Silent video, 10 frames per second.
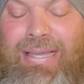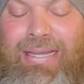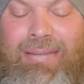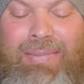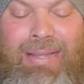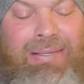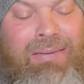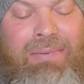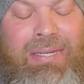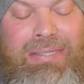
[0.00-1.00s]
Um, I'll
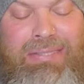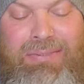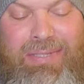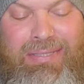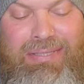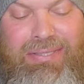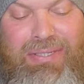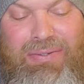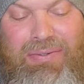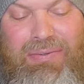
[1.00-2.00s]
get right into it.
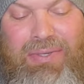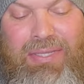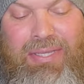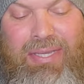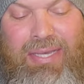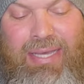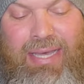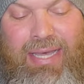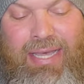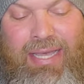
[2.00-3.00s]
So
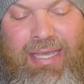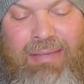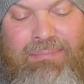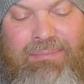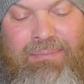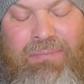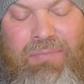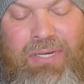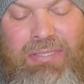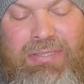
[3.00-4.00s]
I,
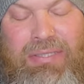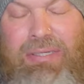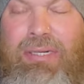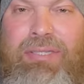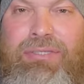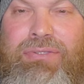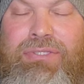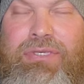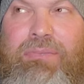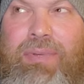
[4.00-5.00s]
when I started on
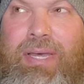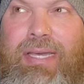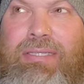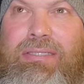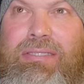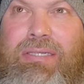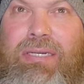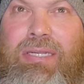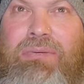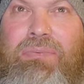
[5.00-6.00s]
YouTube, I
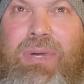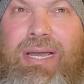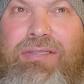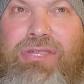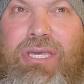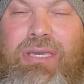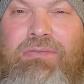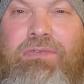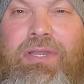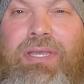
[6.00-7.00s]
started
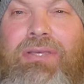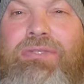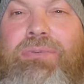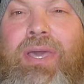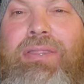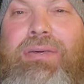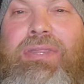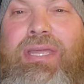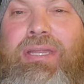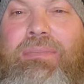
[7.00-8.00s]
watching videos rather
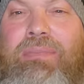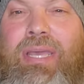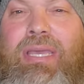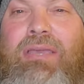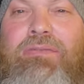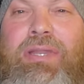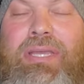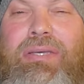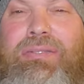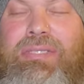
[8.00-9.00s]
than making
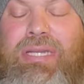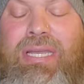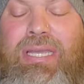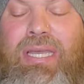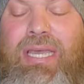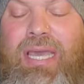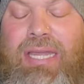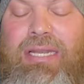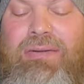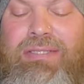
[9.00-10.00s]
videos, and I
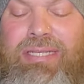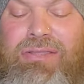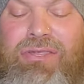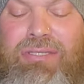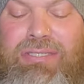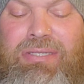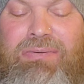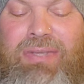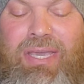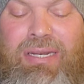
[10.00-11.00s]
had no intention to
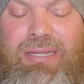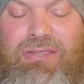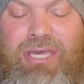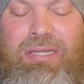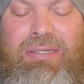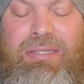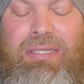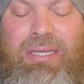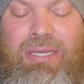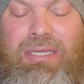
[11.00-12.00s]
create a
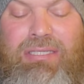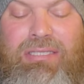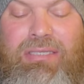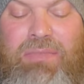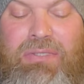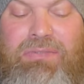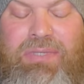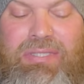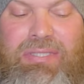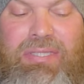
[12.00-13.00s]
channel until most
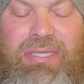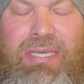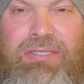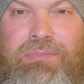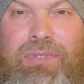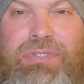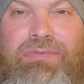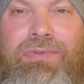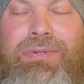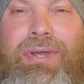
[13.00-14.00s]
recently, as most
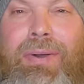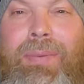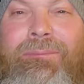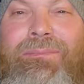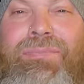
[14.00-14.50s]
of you know.